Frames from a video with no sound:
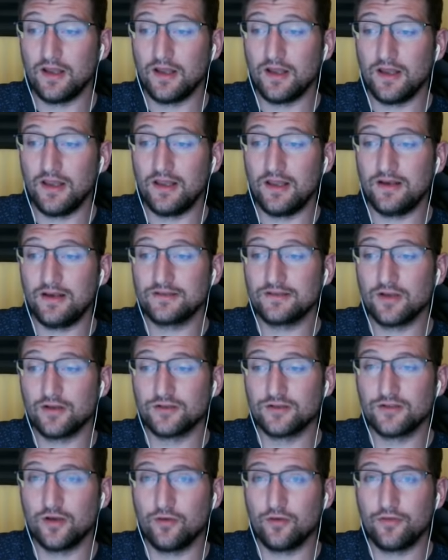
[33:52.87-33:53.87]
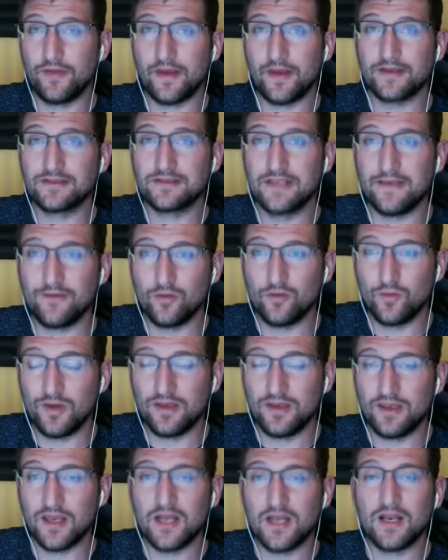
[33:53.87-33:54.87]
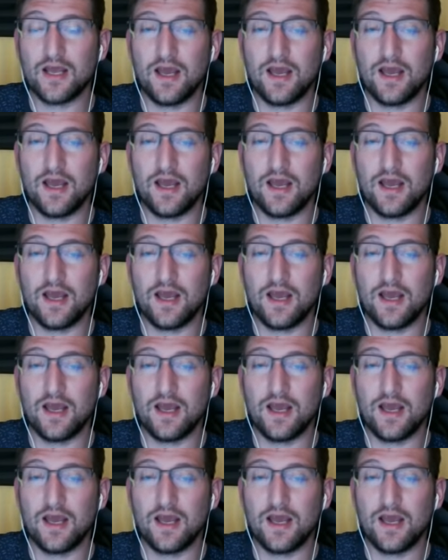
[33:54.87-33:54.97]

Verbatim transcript: And it's also Thanksgiving weekend.